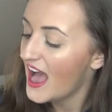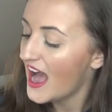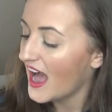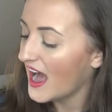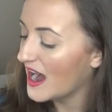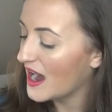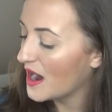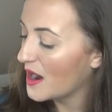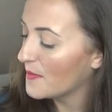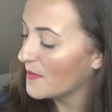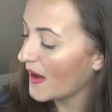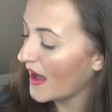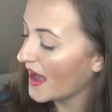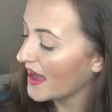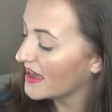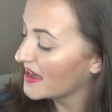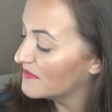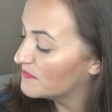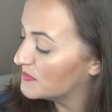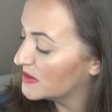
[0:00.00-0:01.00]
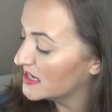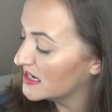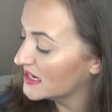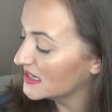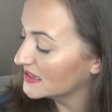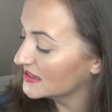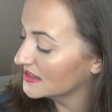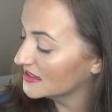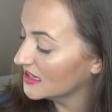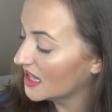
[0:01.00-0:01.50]
Um, I have
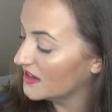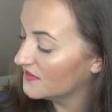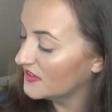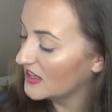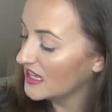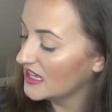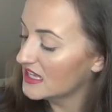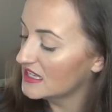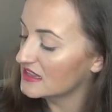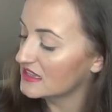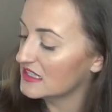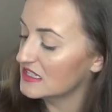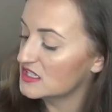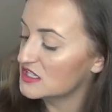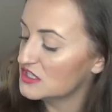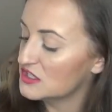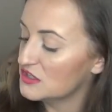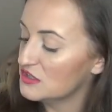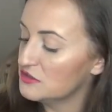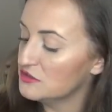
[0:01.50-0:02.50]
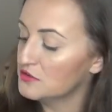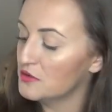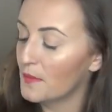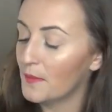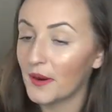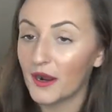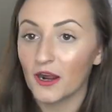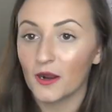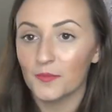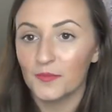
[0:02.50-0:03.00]
been loving these two
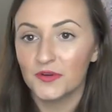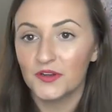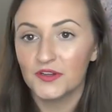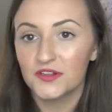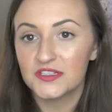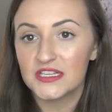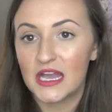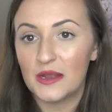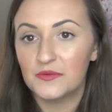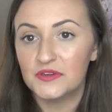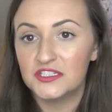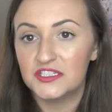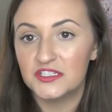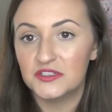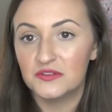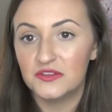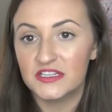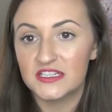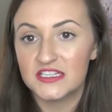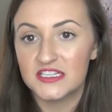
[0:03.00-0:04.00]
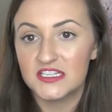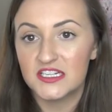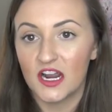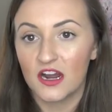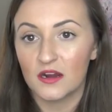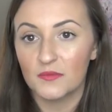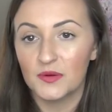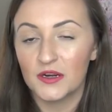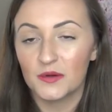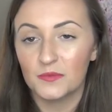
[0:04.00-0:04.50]
purples. I would do this
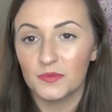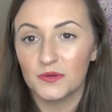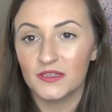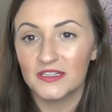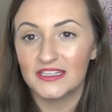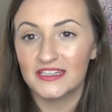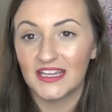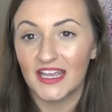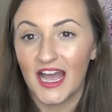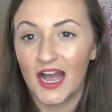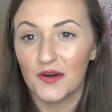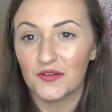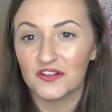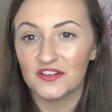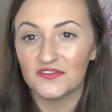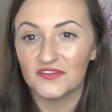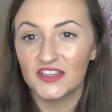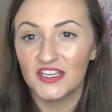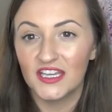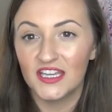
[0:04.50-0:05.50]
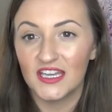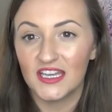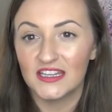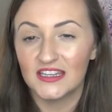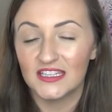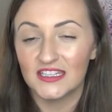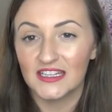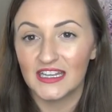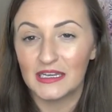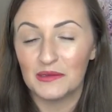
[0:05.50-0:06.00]
dark purple in the outer V
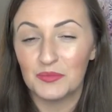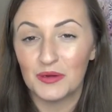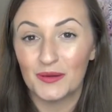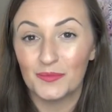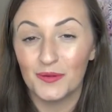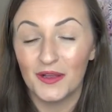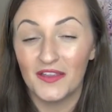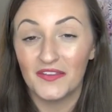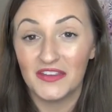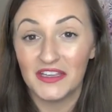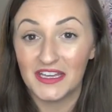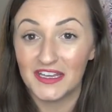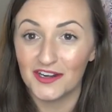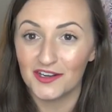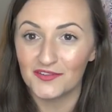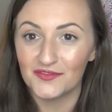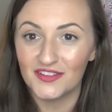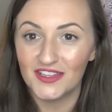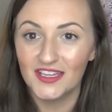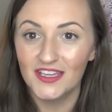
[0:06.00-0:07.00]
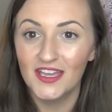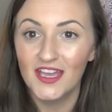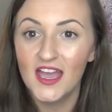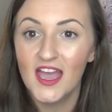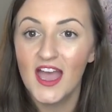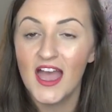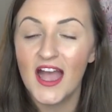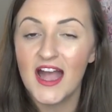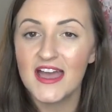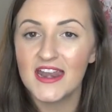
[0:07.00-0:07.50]
and the light purple in the inner V,
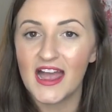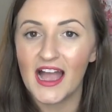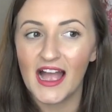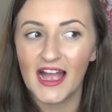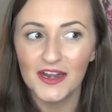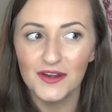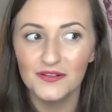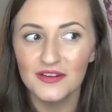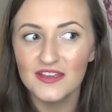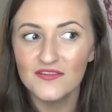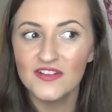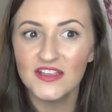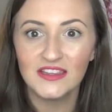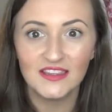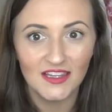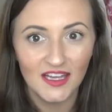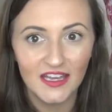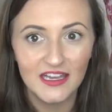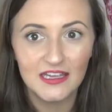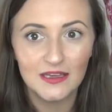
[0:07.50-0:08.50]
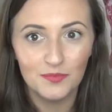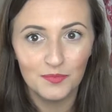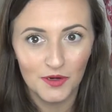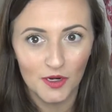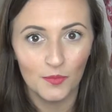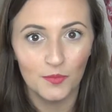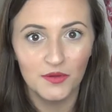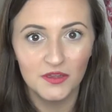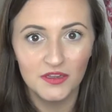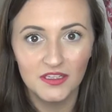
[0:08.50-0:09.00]
and I don't even like
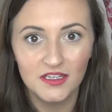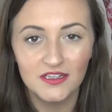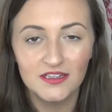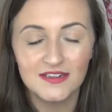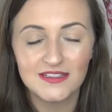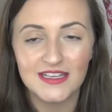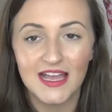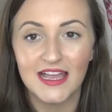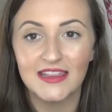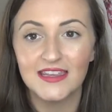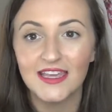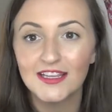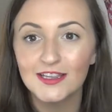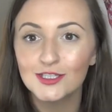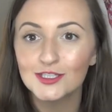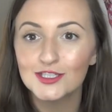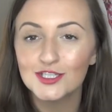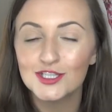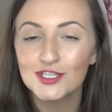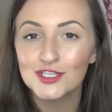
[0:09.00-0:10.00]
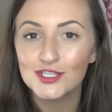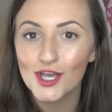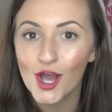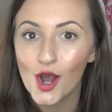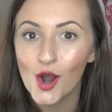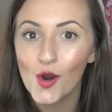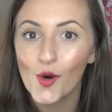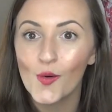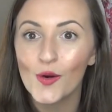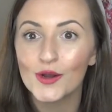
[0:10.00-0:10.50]
purple looks, and they looked
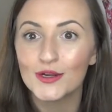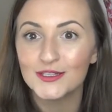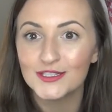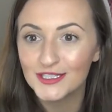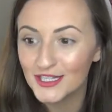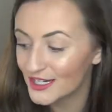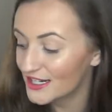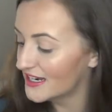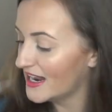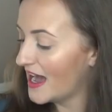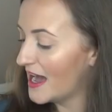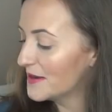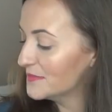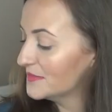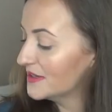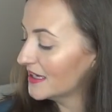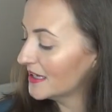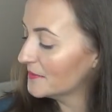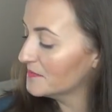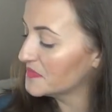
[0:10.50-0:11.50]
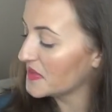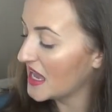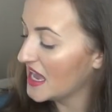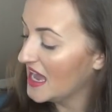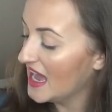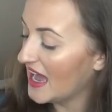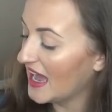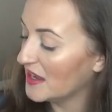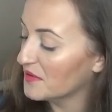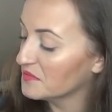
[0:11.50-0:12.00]
so good on me.
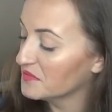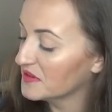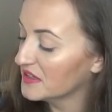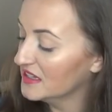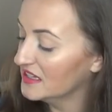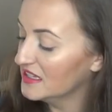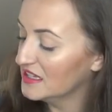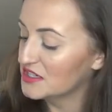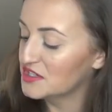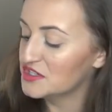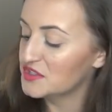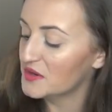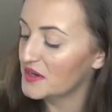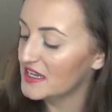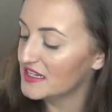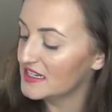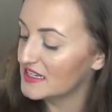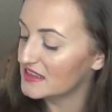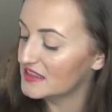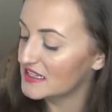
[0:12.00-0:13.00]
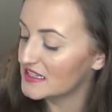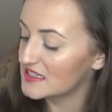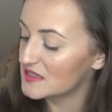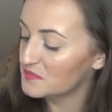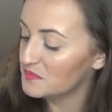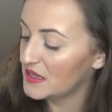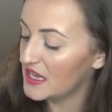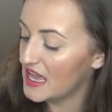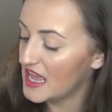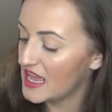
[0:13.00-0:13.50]
I really enjoyed
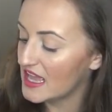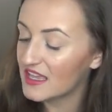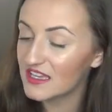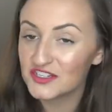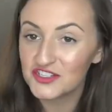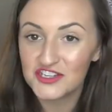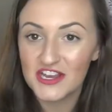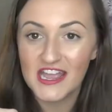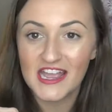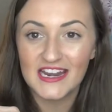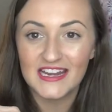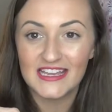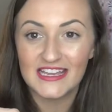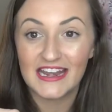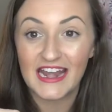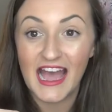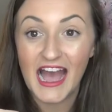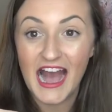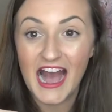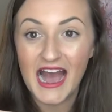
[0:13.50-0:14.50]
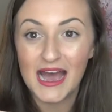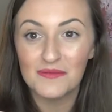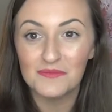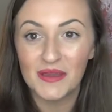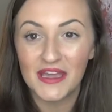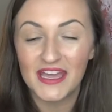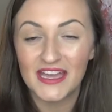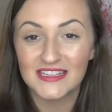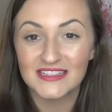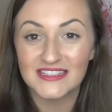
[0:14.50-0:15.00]
this pink shade in Hot
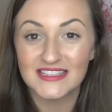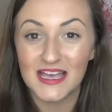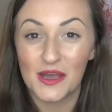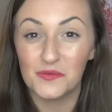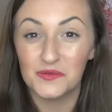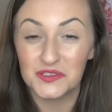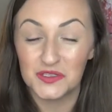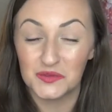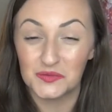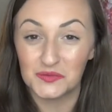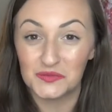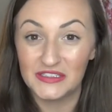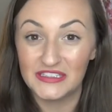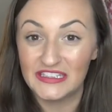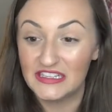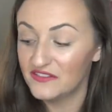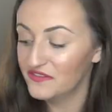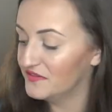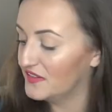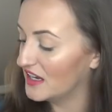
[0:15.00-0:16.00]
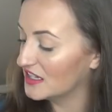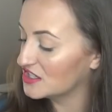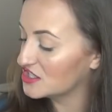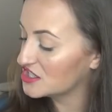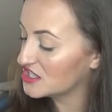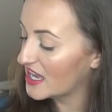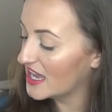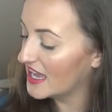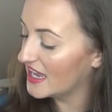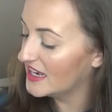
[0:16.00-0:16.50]
Pants. That was a really fun
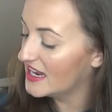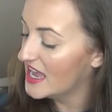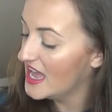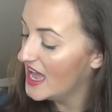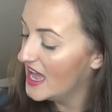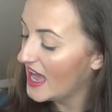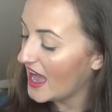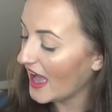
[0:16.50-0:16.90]
shade.